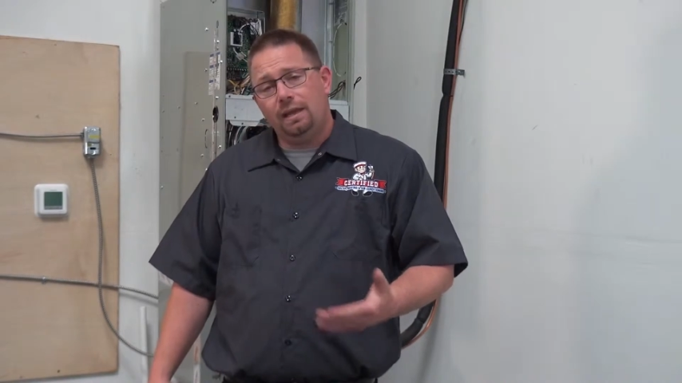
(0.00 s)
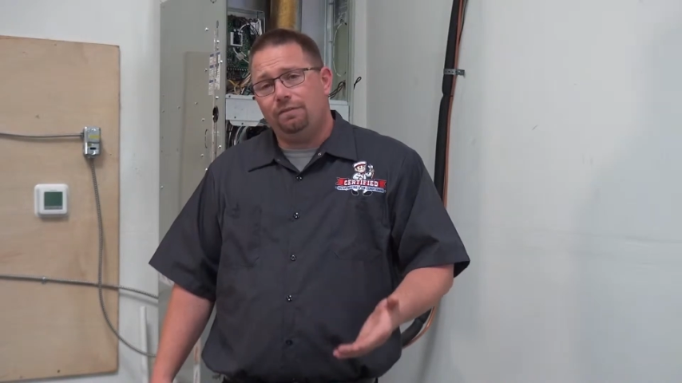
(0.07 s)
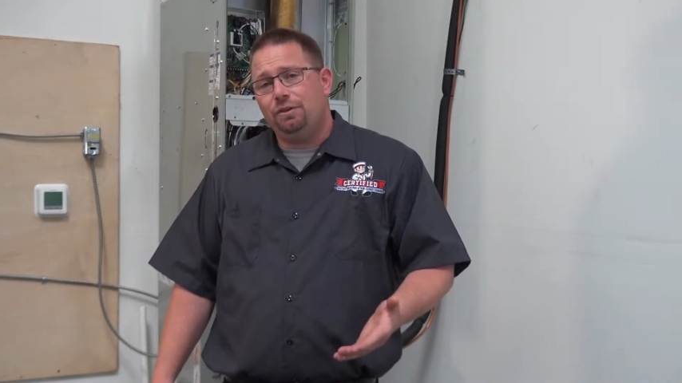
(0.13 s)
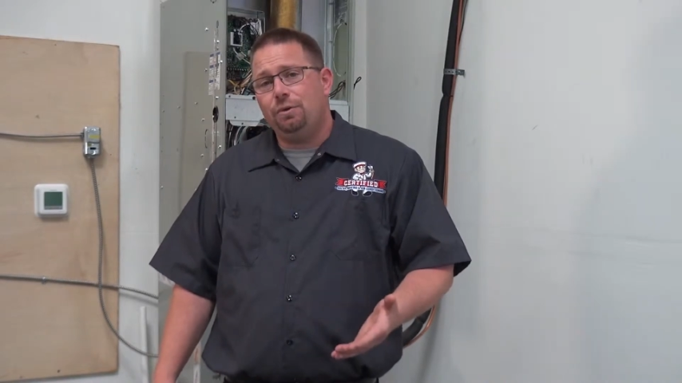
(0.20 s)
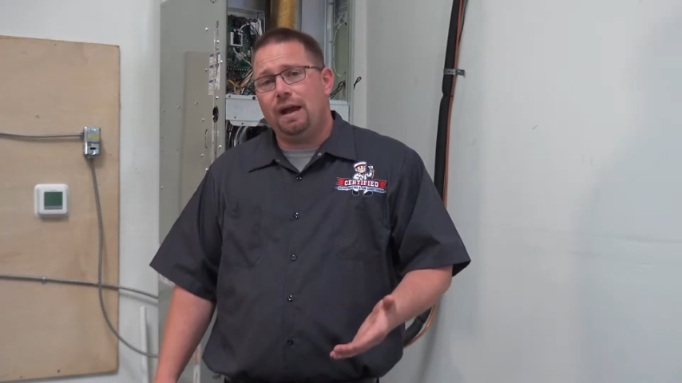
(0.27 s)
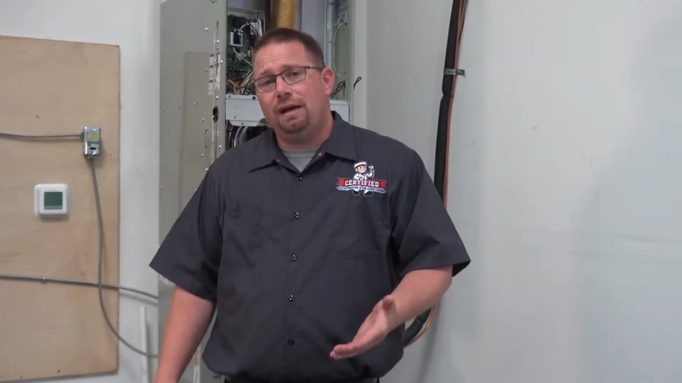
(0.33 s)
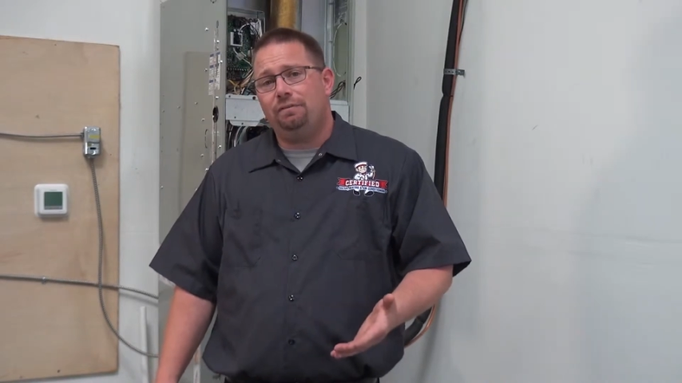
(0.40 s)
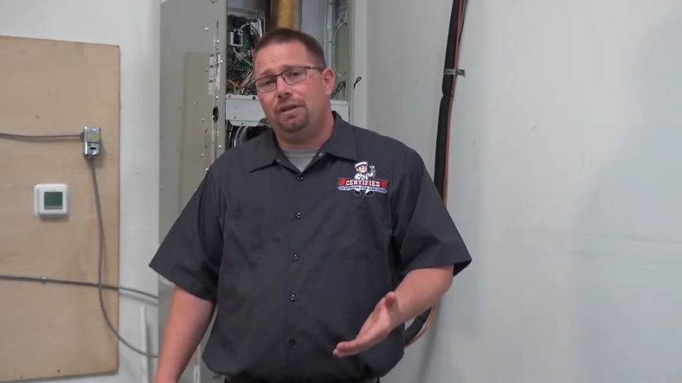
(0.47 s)

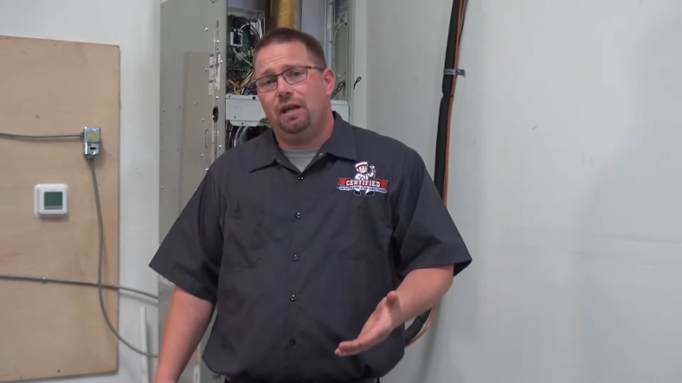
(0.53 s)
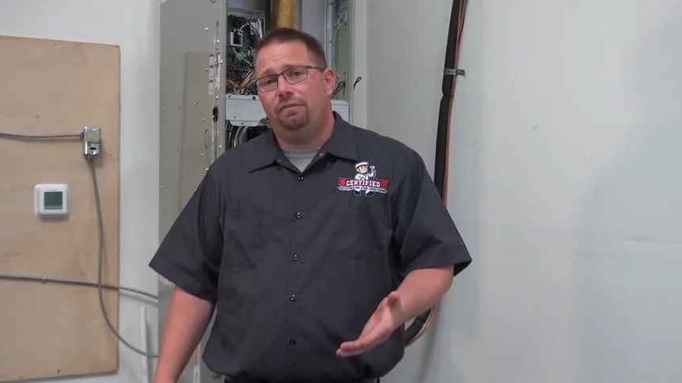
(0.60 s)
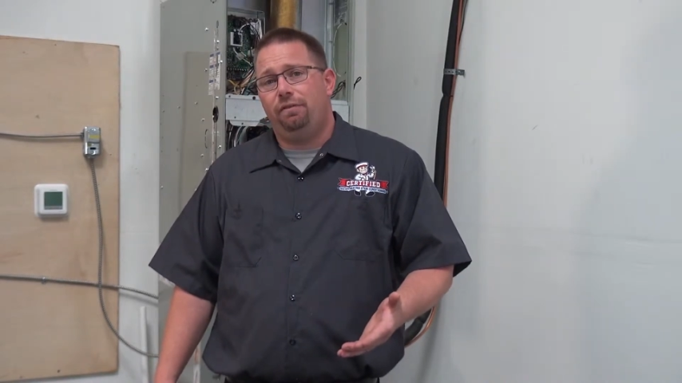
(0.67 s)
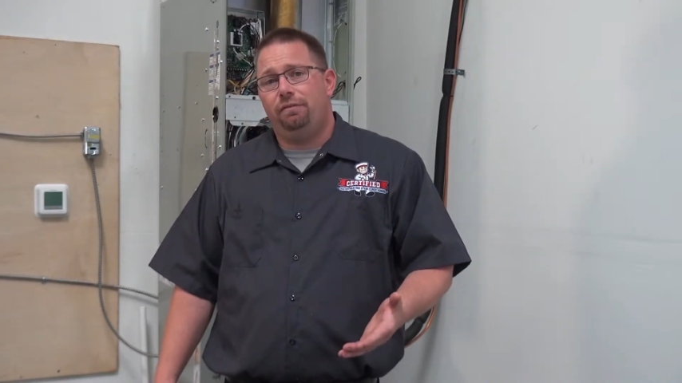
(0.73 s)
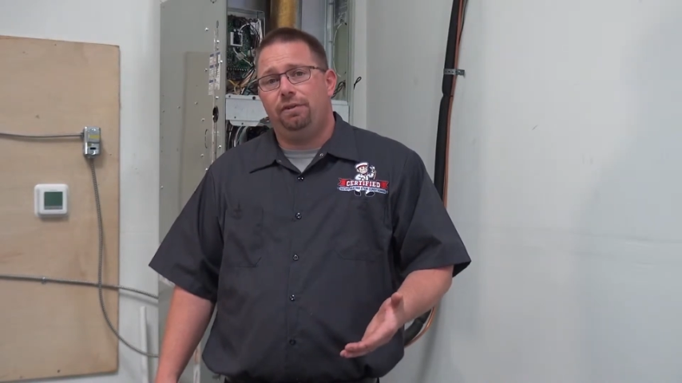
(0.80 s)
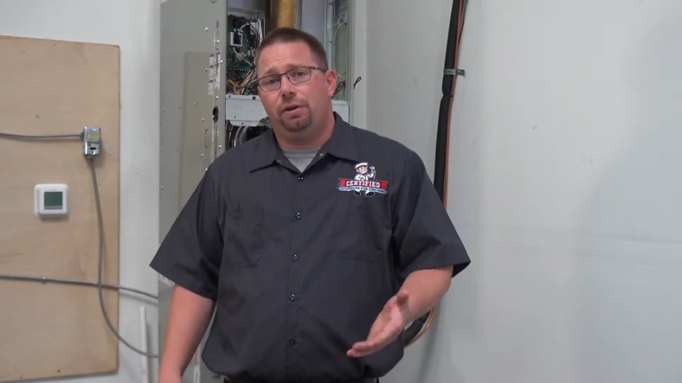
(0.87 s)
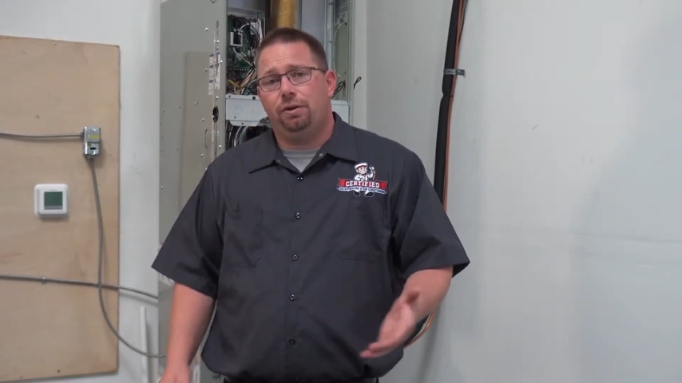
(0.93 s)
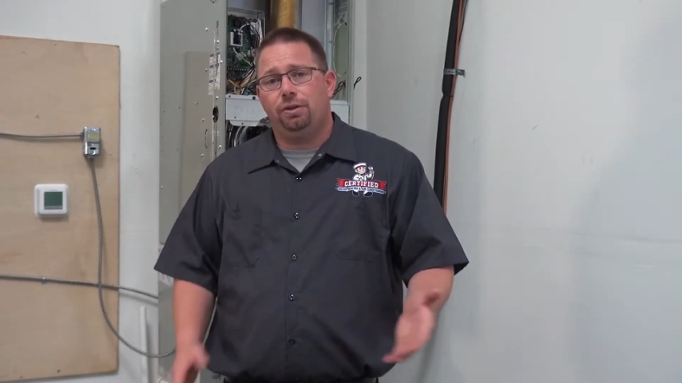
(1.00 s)
If you have enough
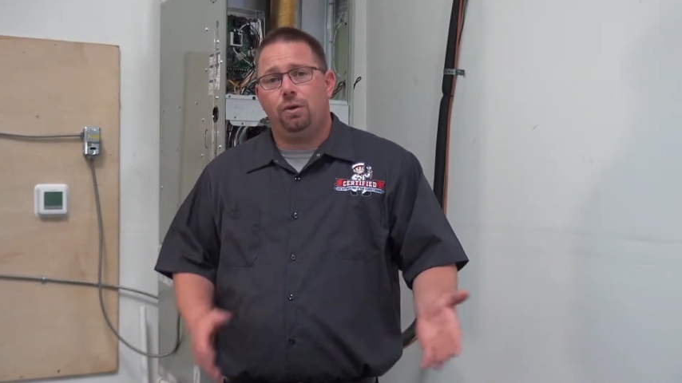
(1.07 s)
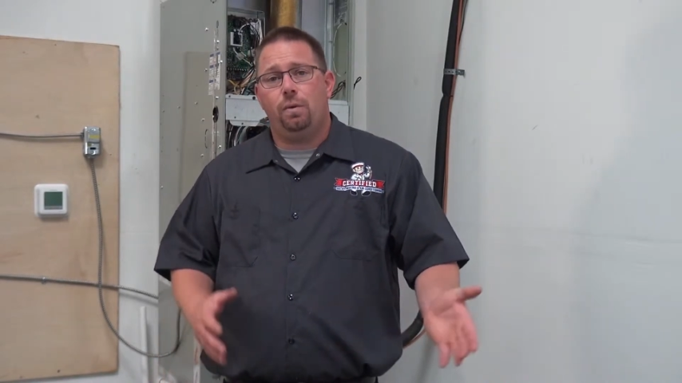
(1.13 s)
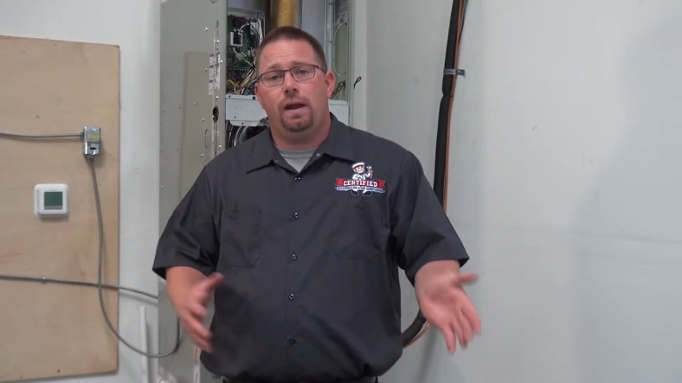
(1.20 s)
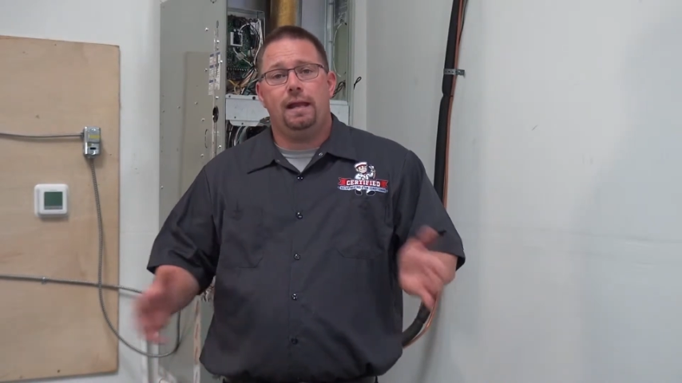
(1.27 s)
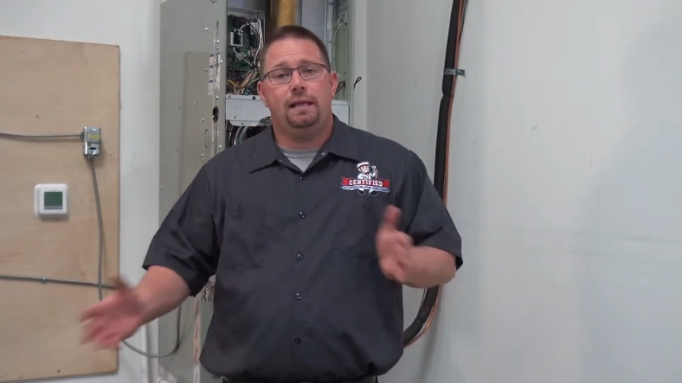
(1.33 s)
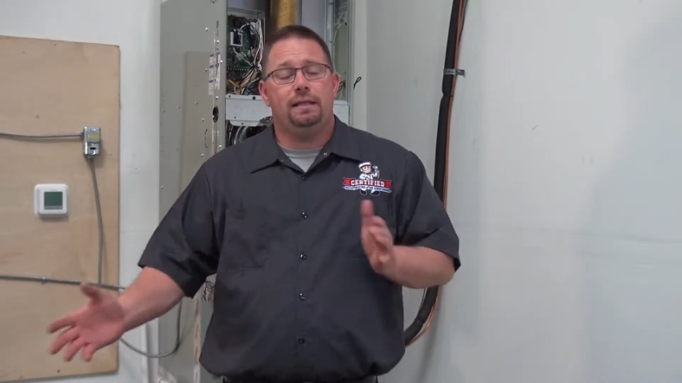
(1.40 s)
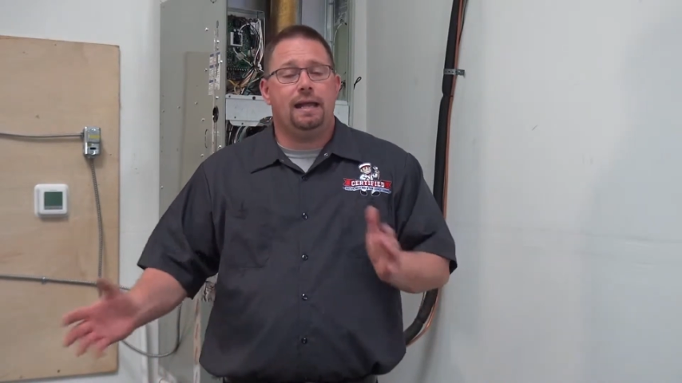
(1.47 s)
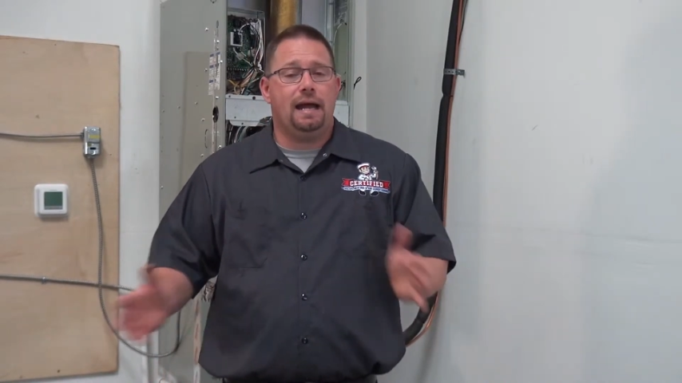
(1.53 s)
of an earthquake